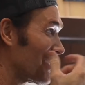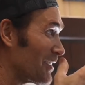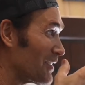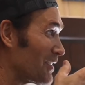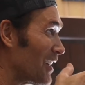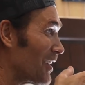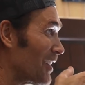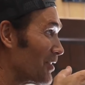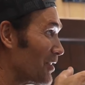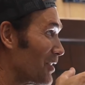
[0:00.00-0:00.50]
I'm gonna
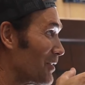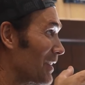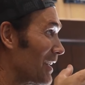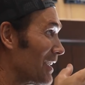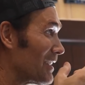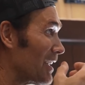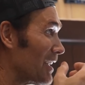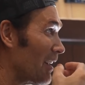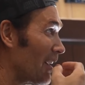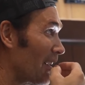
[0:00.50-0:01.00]
talk to you
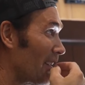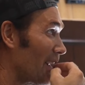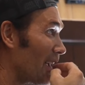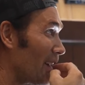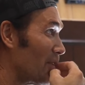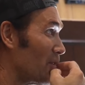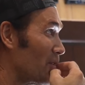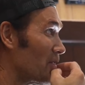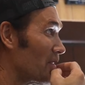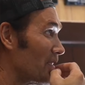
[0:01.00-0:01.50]
about that on
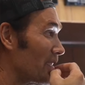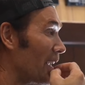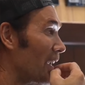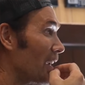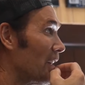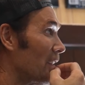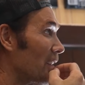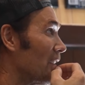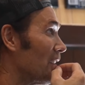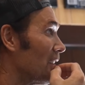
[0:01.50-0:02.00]
how you
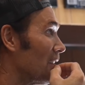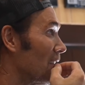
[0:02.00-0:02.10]
stayed